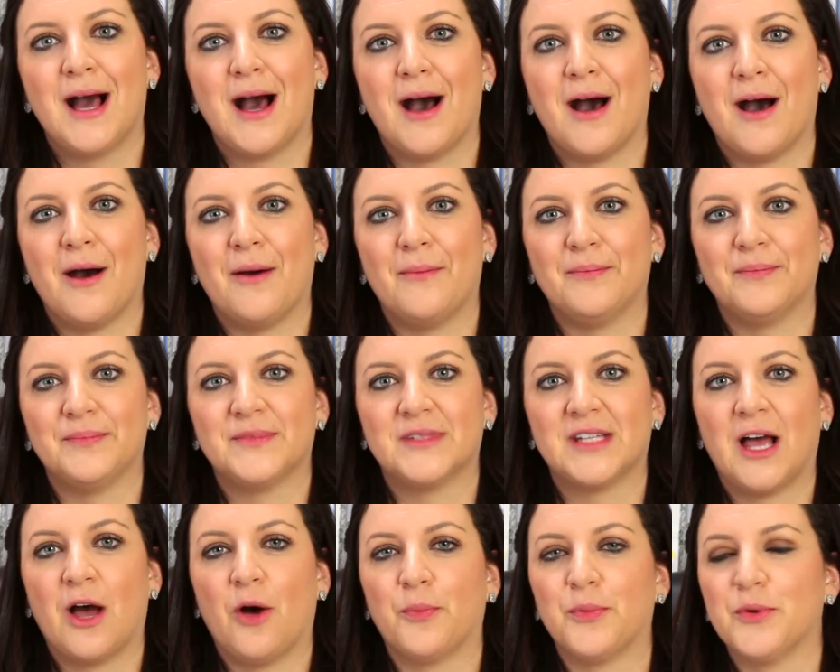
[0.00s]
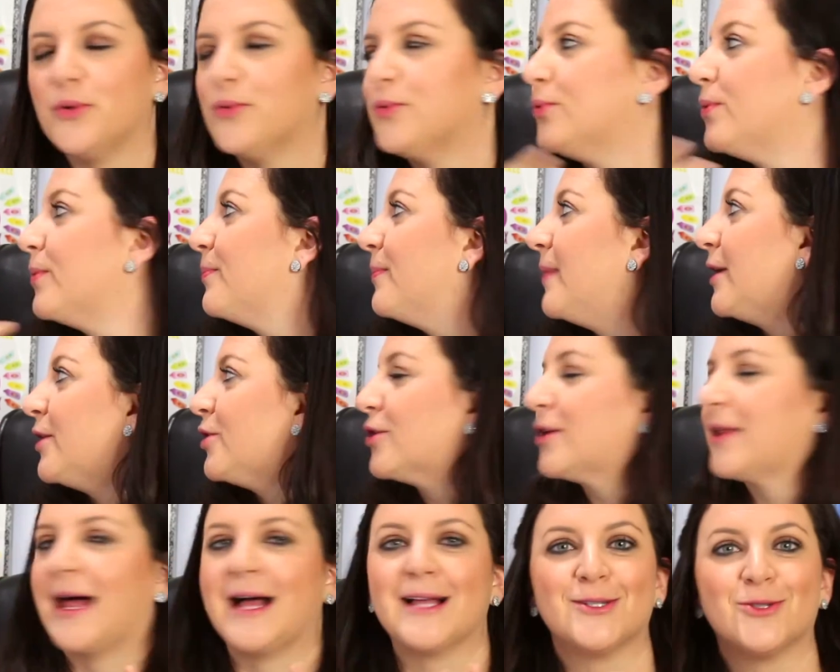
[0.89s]
to help you make
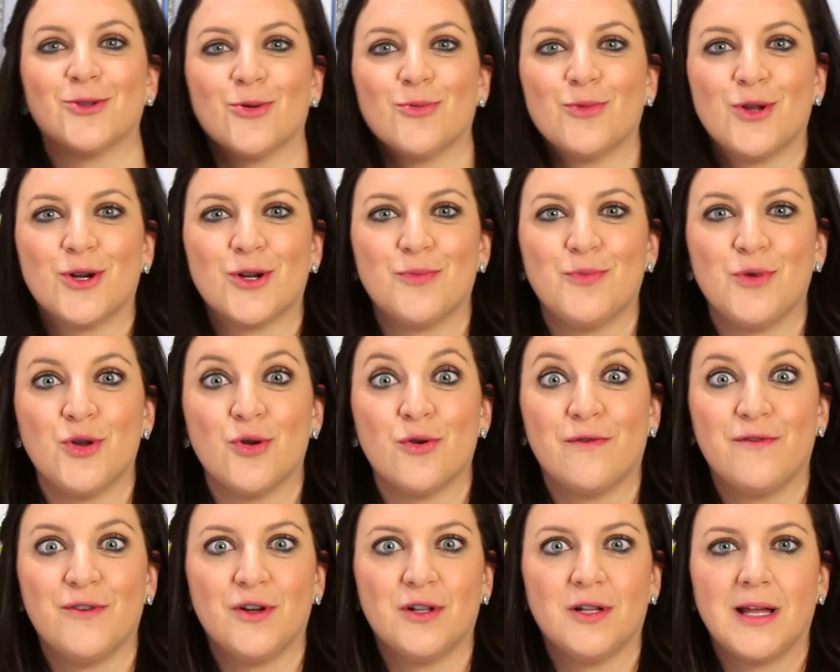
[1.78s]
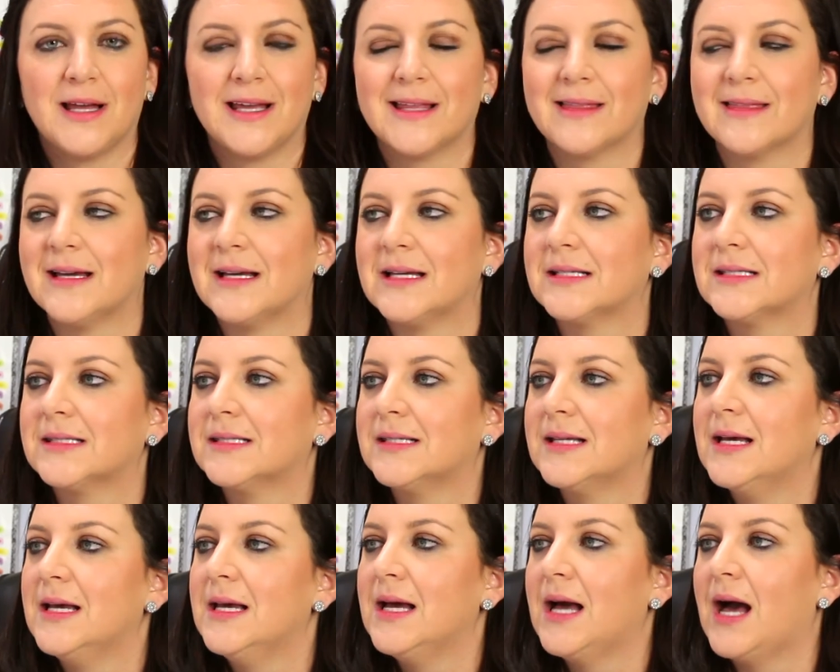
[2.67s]
your classroom look beautiful like this.